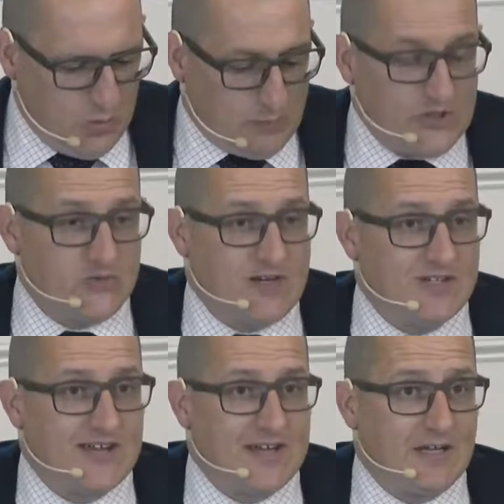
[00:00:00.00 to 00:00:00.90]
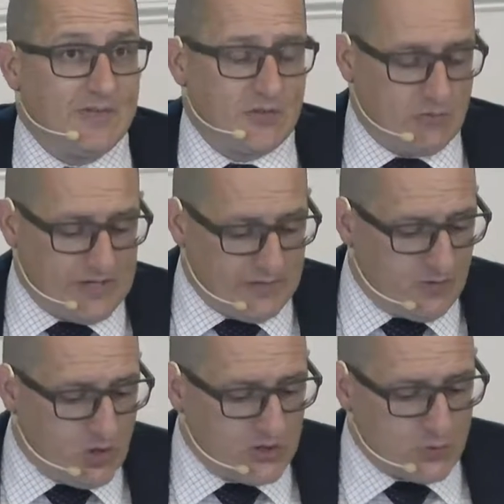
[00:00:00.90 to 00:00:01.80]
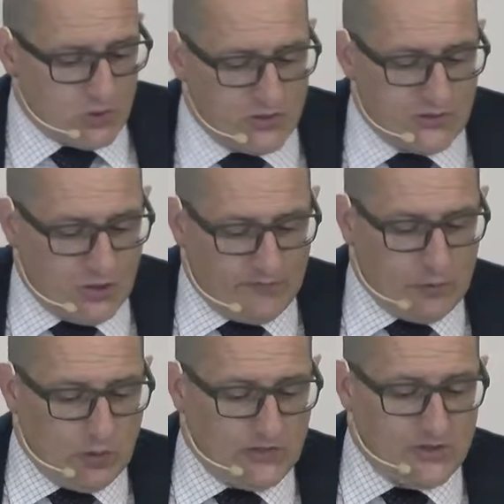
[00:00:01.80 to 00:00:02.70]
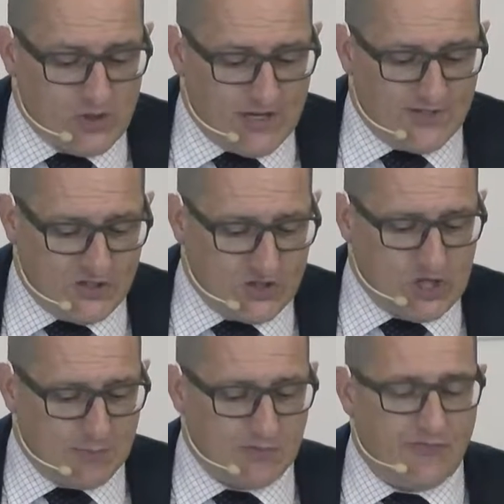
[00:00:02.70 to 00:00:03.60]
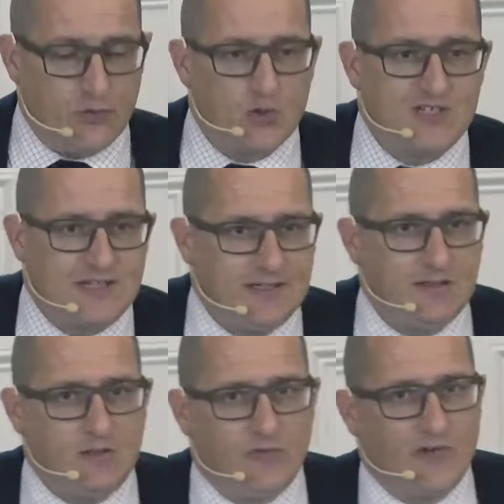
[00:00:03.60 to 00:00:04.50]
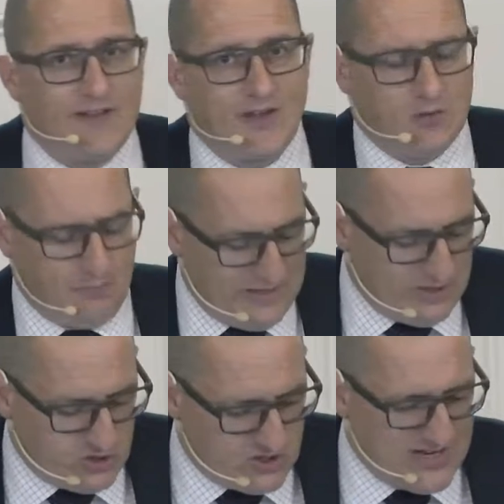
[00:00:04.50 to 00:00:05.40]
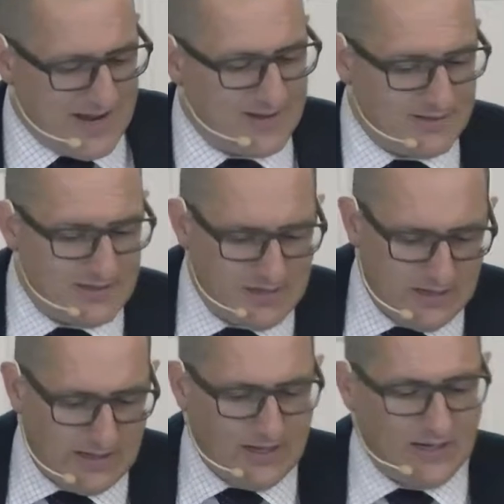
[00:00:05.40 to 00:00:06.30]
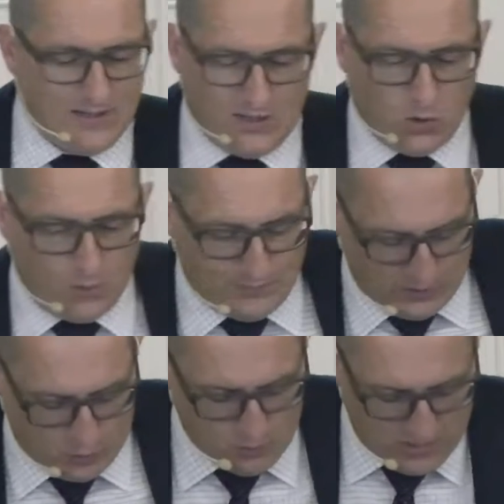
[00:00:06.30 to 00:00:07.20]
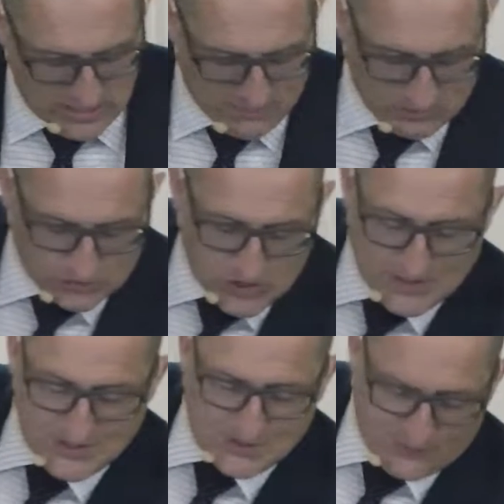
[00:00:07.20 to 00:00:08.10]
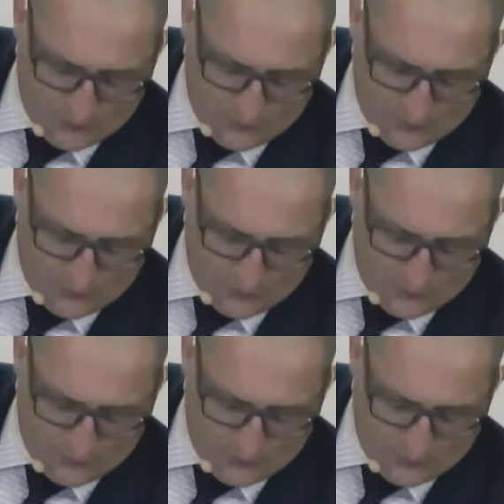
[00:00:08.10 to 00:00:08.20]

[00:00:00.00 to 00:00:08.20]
Well, please remain standing for the reading of God's word. Turn, if you will, to Genesis chapter 14. You'll find that on page 10 in your pew Bible. Genesis